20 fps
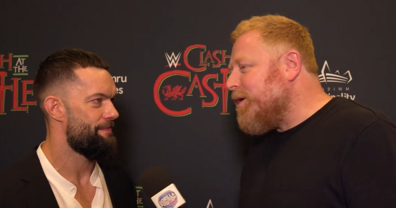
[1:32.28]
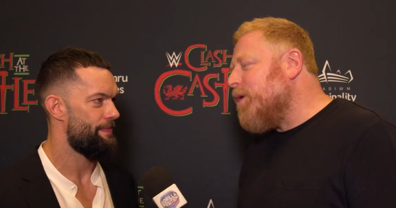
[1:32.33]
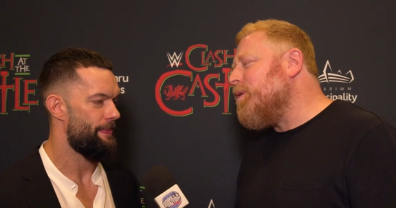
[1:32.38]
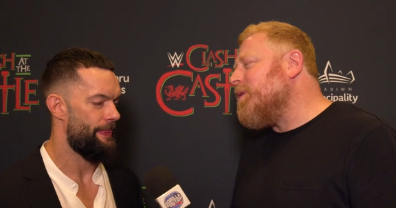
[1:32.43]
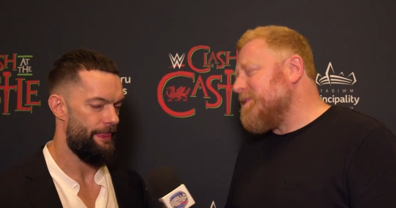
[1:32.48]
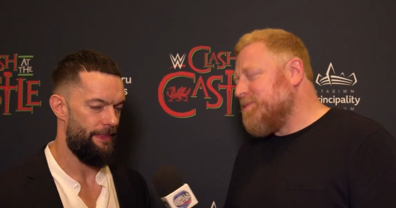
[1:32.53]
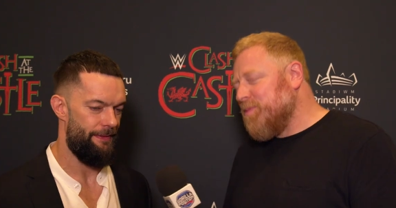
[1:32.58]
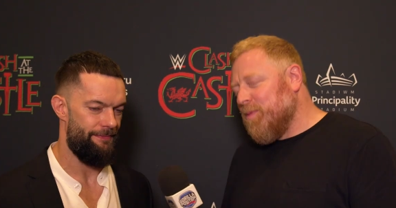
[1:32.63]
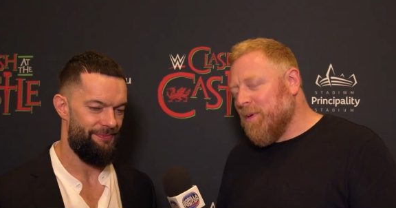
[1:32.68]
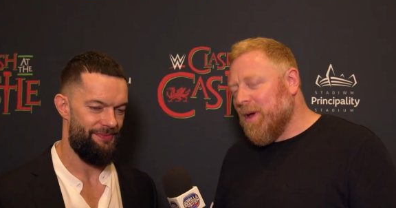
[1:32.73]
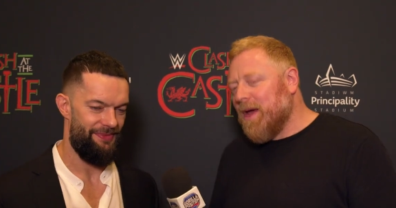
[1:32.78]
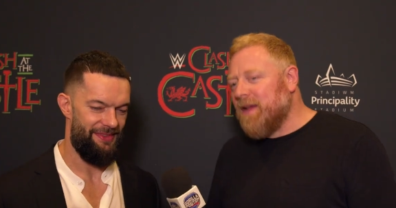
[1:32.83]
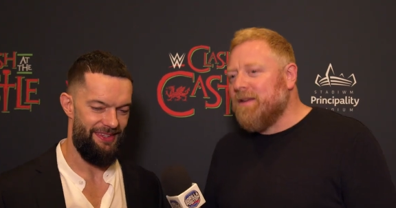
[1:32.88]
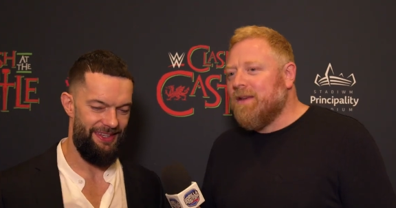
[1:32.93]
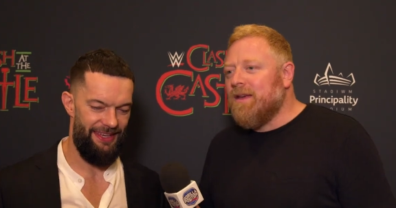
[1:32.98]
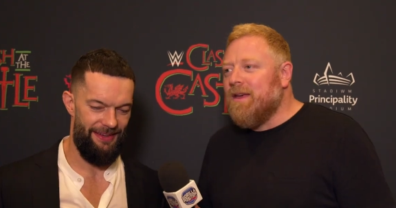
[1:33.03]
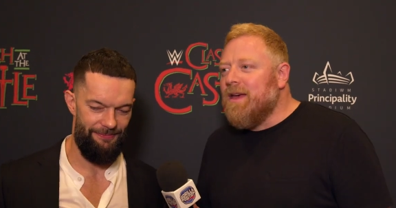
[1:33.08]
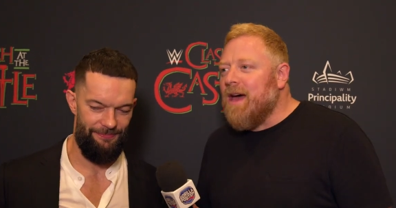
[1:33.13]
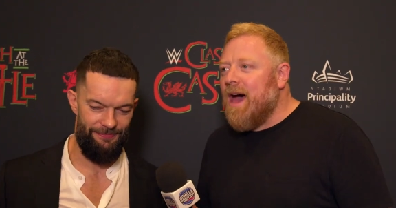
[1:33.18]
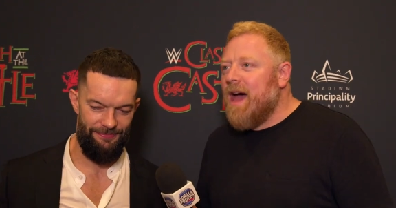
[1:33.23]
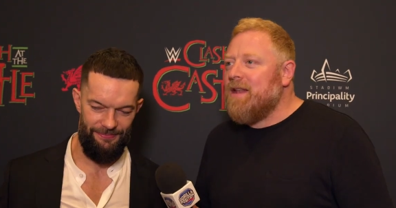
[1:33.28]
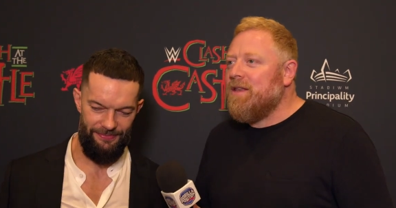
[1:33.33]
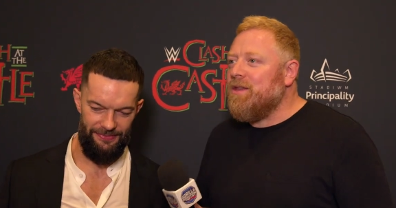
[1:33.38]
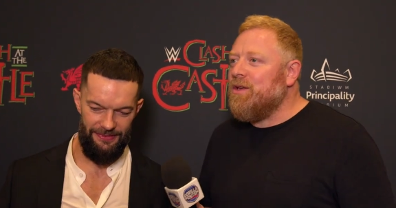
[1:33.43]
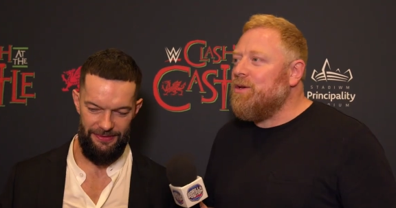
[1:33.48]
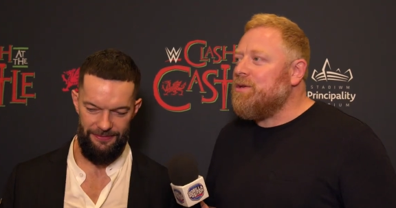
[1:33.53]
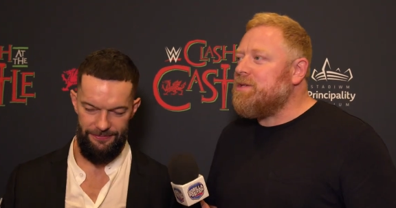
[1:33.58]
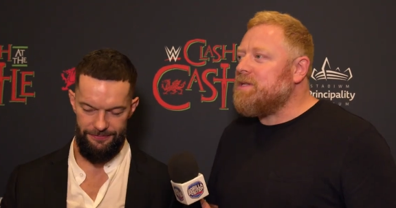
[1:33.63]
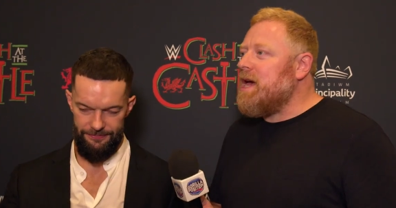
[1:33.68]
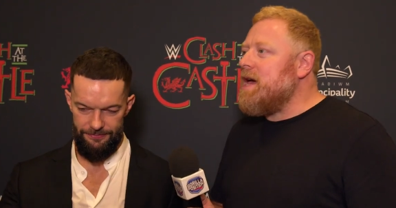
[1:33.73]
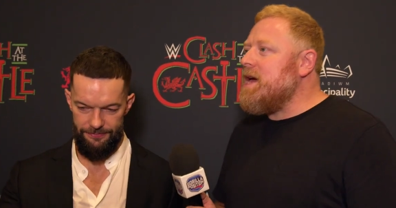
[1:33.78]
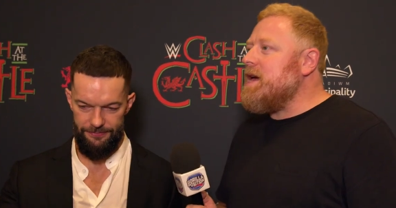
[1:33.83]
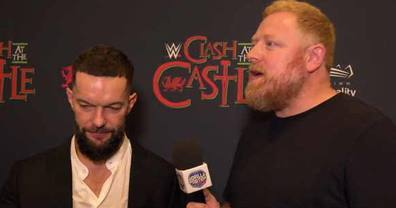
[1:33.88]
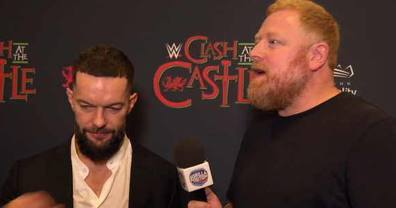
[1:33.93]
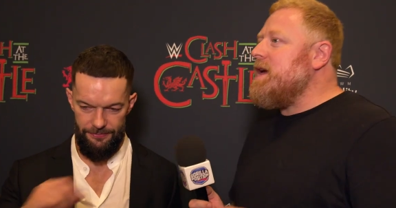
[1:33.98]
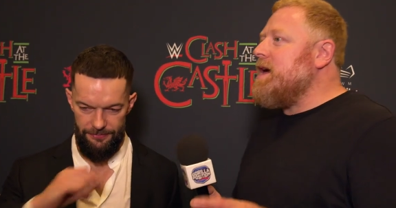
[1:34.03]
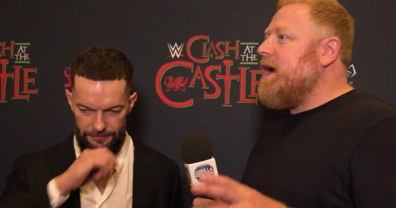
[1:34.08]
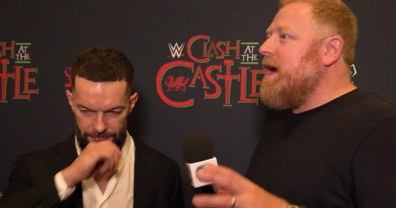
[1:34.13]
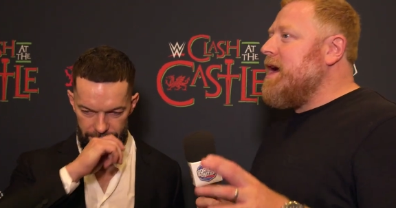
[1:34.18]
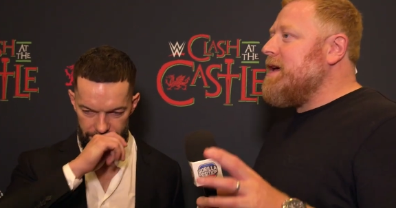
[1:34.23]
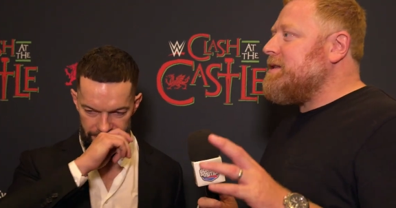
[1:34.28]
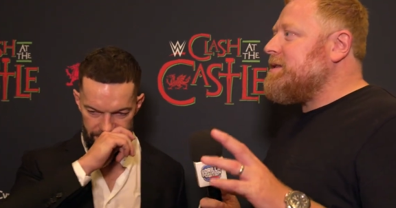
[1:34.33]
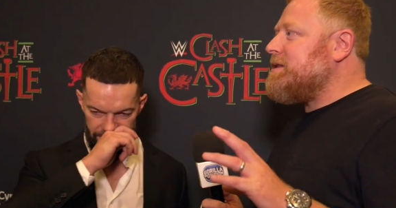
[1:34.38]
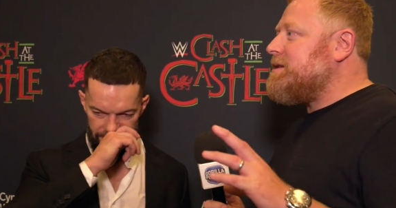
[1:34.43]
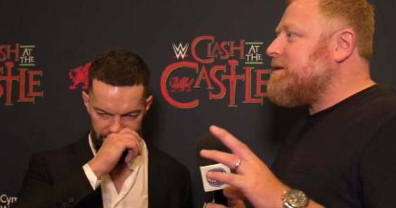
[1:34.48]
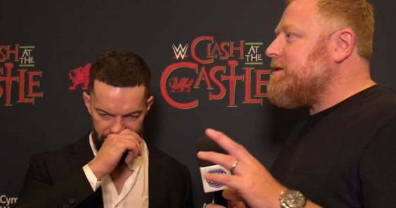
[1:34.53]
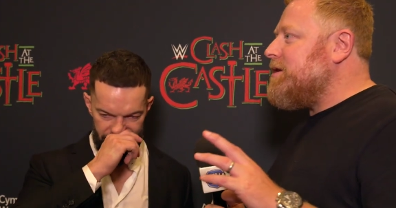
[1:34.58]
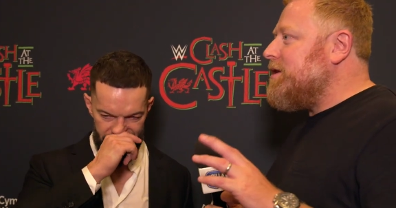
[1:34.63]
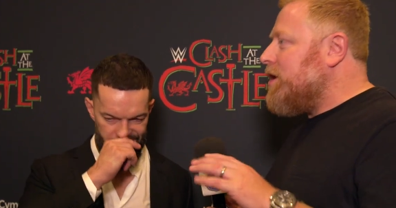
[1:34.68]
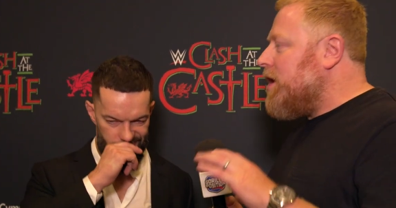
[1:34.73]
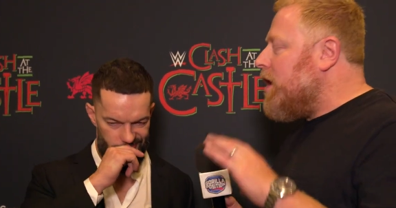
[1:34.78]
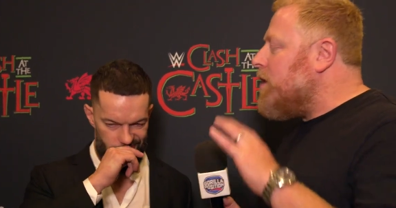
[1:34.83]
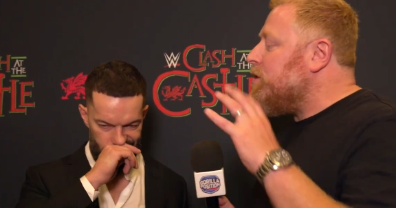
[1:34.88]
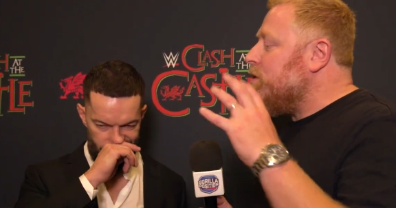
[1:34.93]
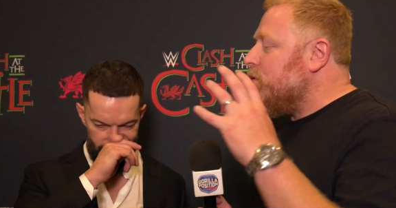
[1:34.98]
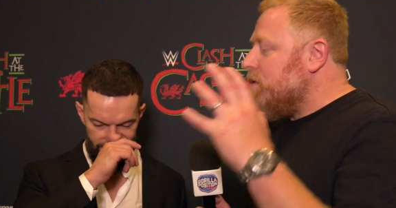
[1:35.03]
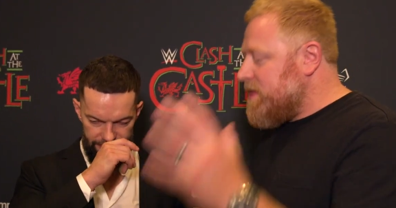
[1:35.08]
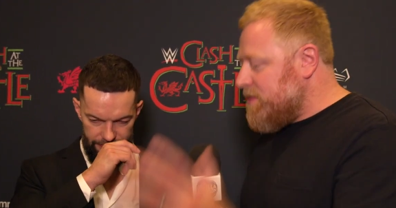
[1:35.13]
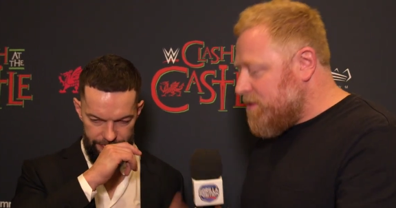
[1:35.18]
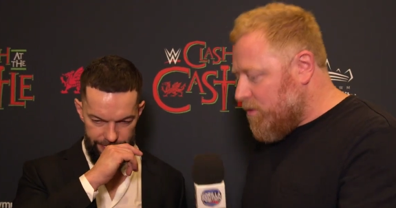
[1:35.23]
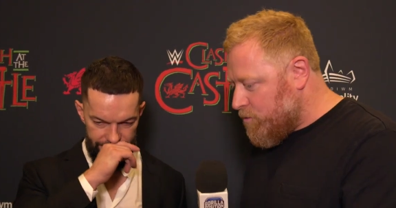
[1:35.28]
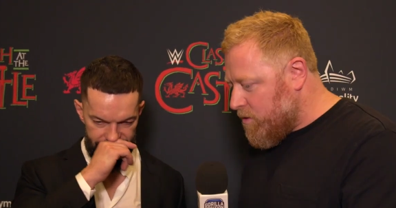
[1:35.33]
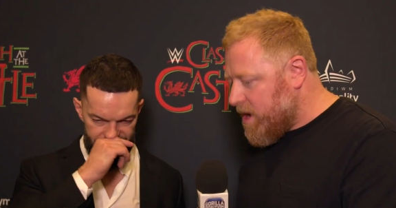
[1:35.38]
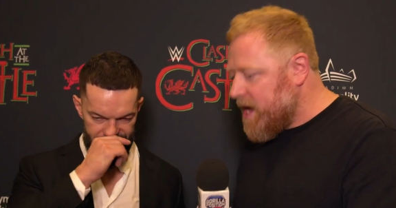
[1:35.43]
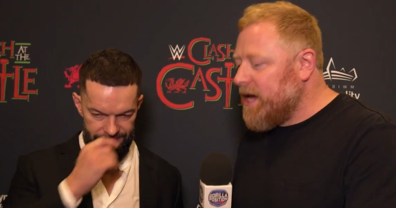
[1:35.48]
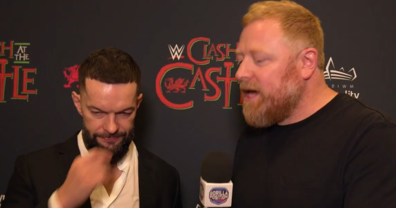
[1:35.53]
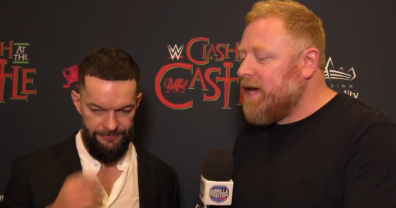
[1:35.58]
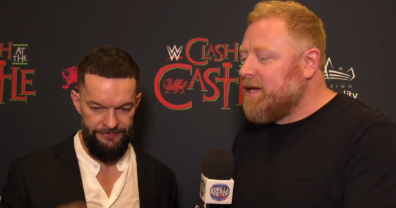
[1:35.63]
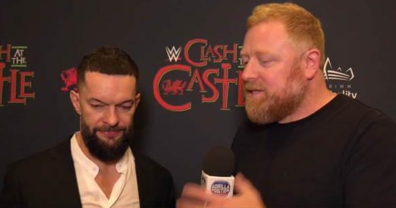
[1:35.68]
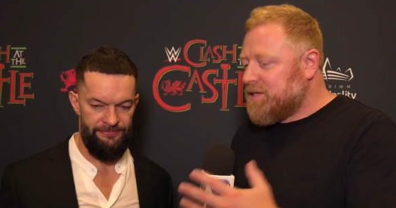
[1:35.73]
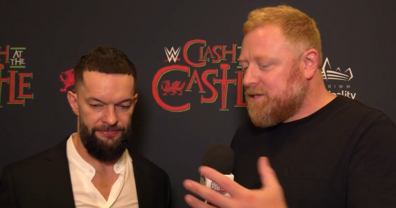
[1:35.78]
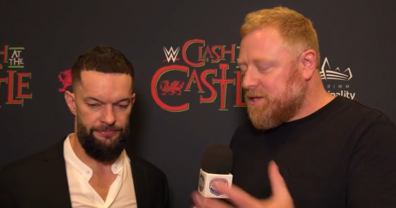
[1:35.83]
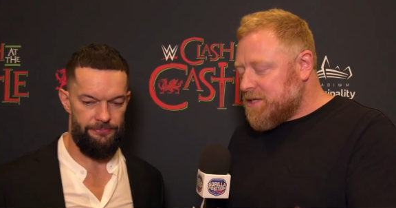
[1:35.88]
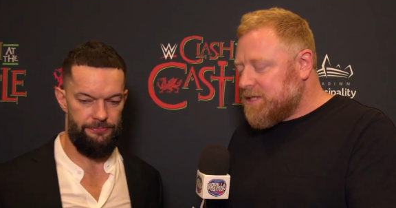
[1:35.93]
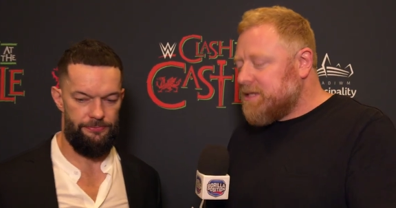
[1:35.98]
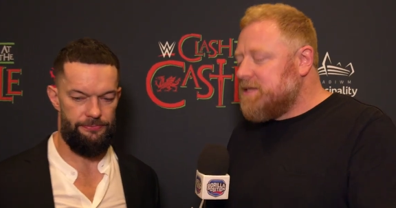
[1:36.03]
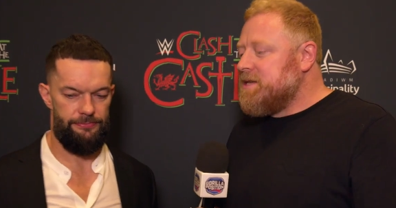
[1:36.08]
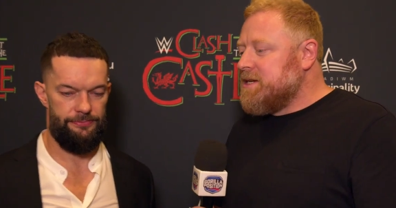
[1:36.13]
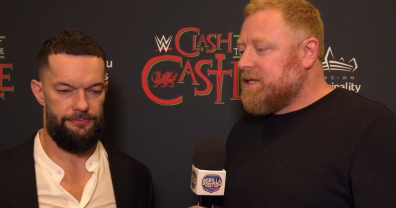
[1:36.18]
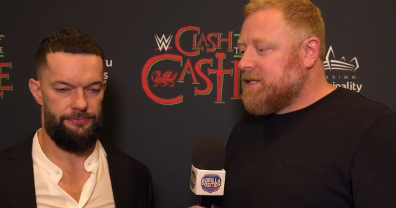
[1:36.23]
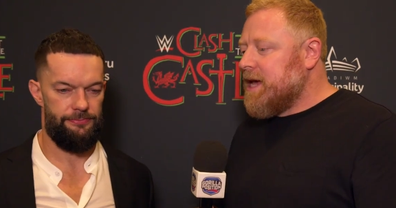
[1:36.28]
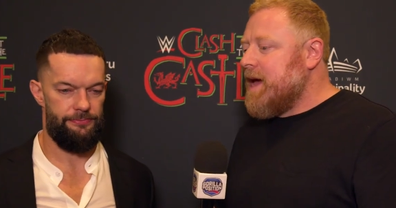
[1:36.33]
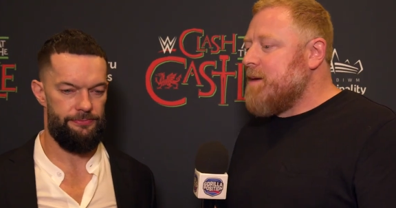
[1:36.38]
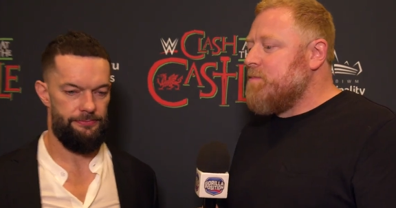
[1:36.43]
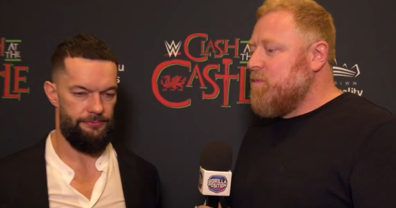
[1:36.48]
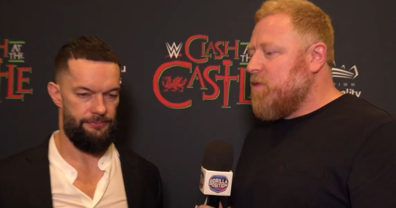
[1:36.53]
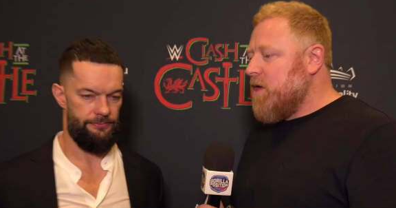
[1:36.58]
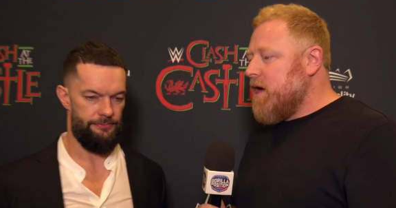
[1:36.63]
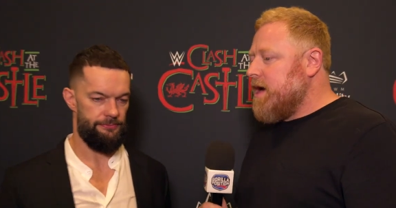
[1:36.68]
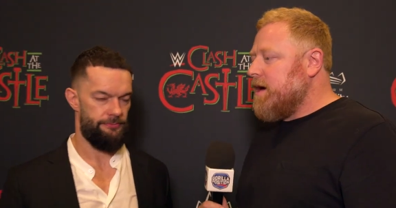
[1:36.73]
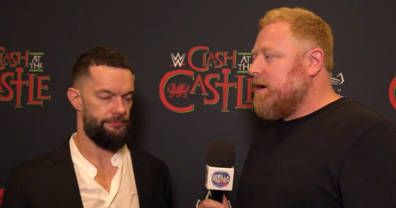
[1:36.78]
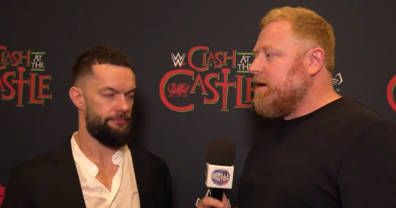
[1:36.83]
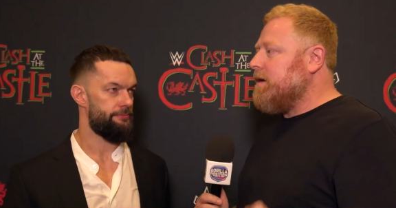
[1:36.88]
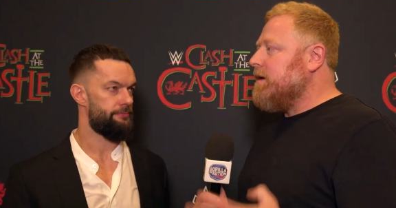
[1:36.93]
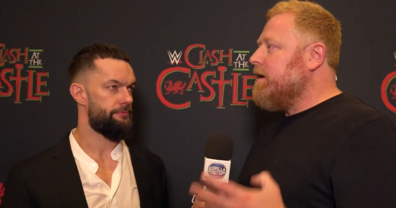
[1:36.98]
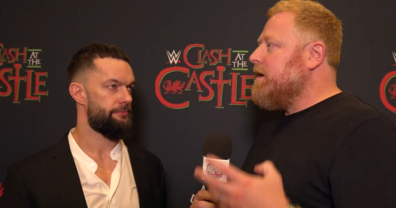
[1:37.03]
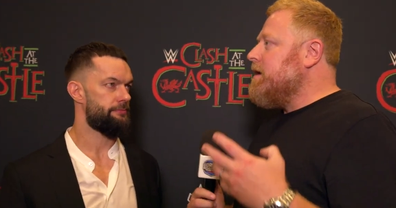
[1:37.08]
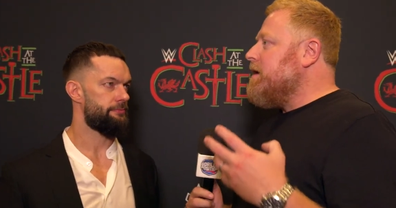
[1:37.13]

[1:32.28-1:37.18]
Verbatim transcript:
Speaker 1: always prepared. Yeah. And you say it's, you know, you're in the ring, it's the, the same thing,